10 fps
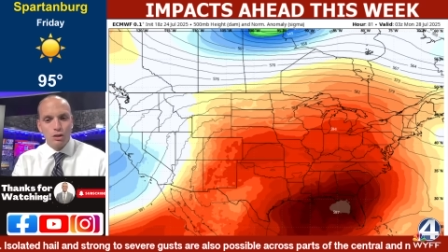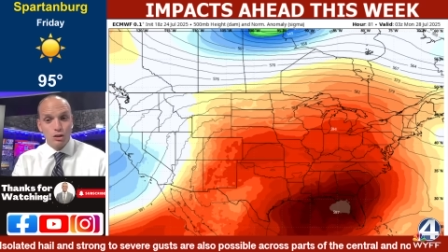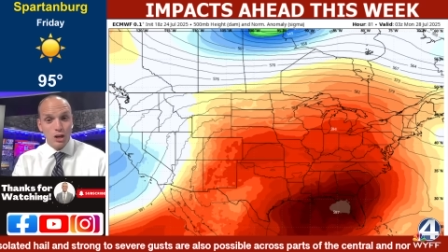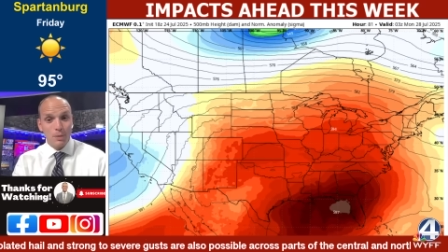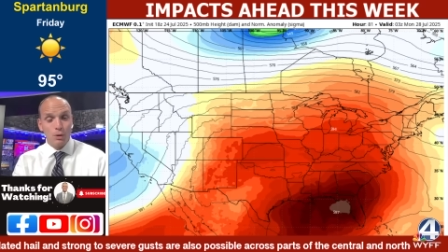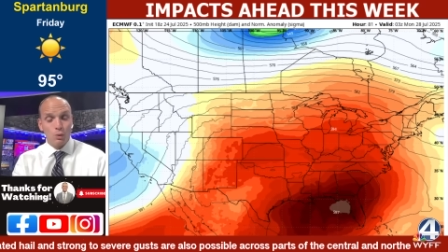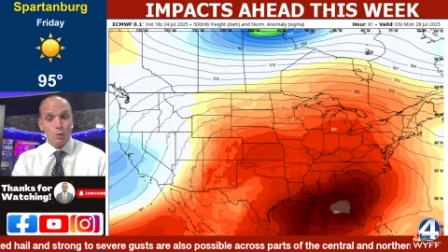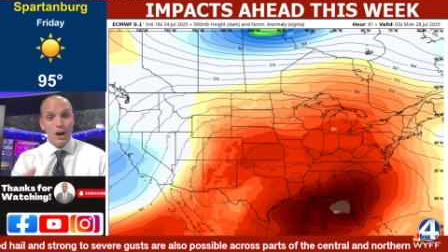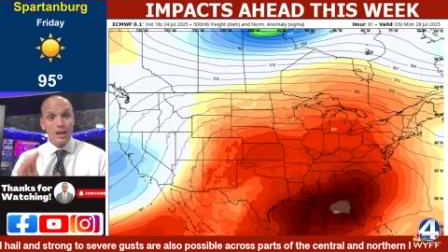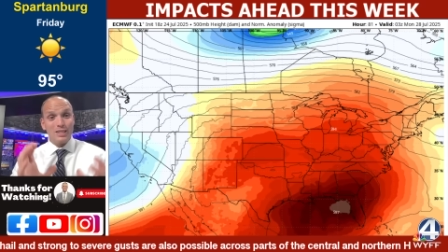the deeper the
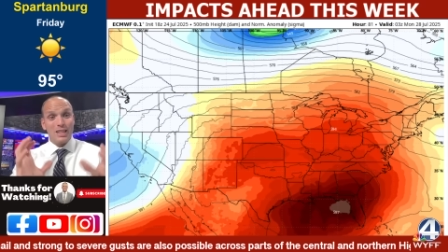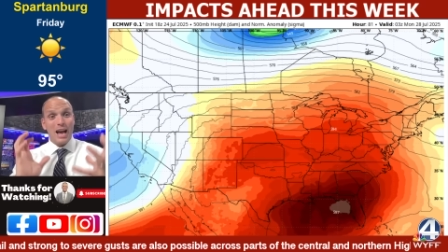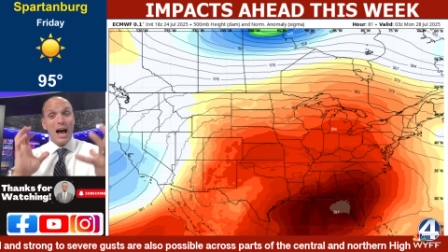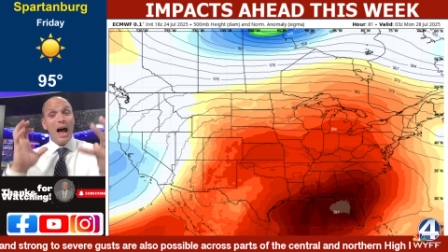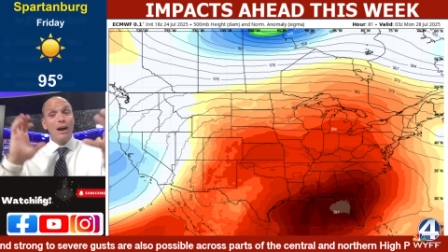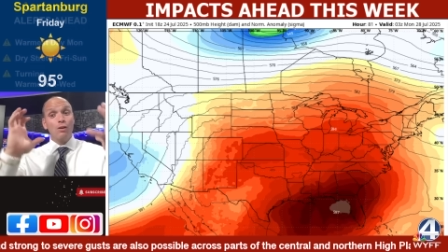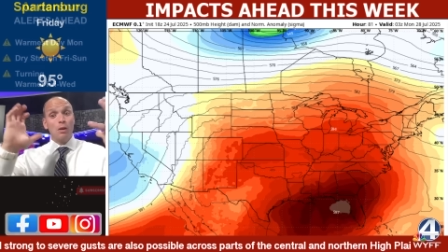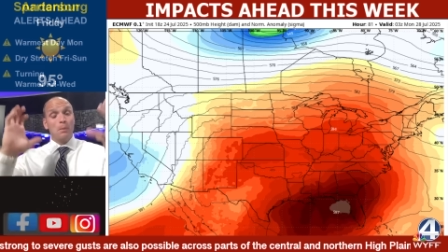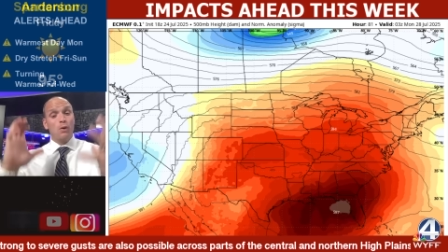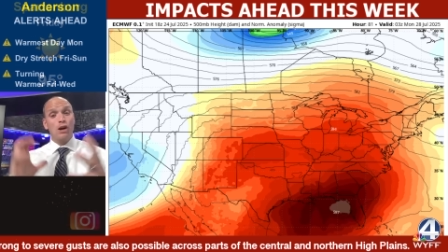red is, the higher
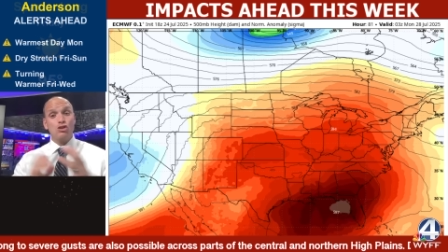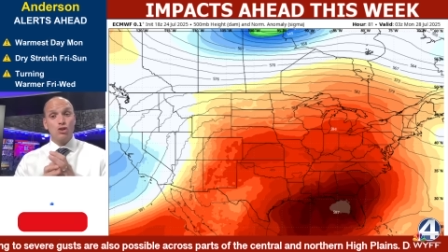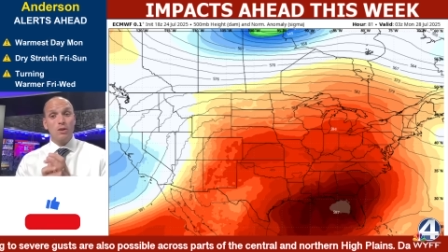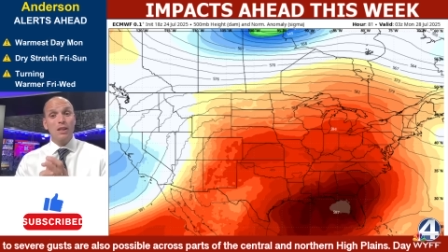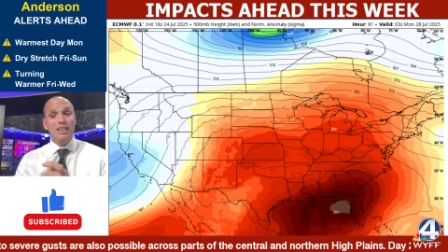the pressure.